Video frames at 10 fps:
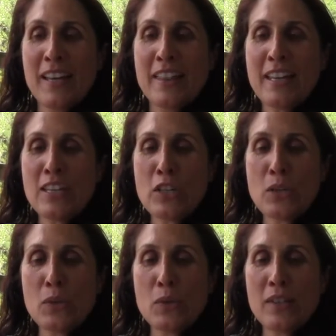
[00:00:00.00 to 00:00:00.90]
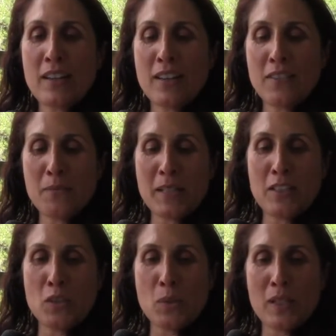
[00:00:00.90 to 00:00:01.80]
Thank you again, my
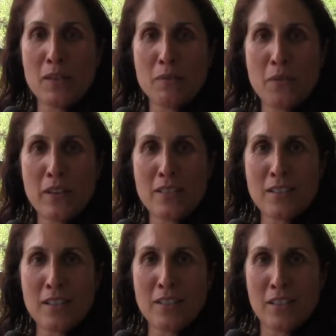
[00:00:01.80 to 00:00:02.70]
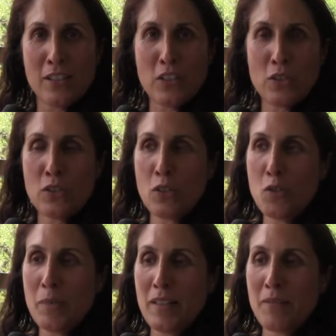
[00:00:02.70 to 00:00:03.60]
new friends on
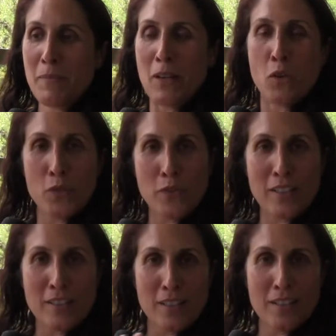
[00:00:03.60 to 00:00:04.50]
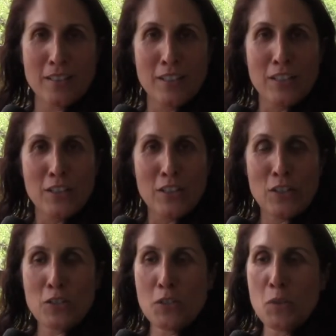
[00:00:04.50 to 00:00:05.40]
YouTube and my old friends on
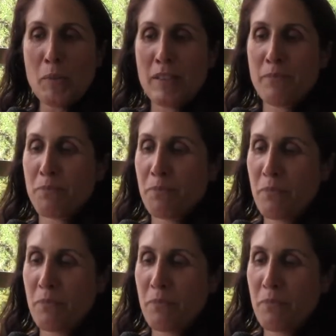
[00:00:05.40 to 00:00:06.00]
YouTube, and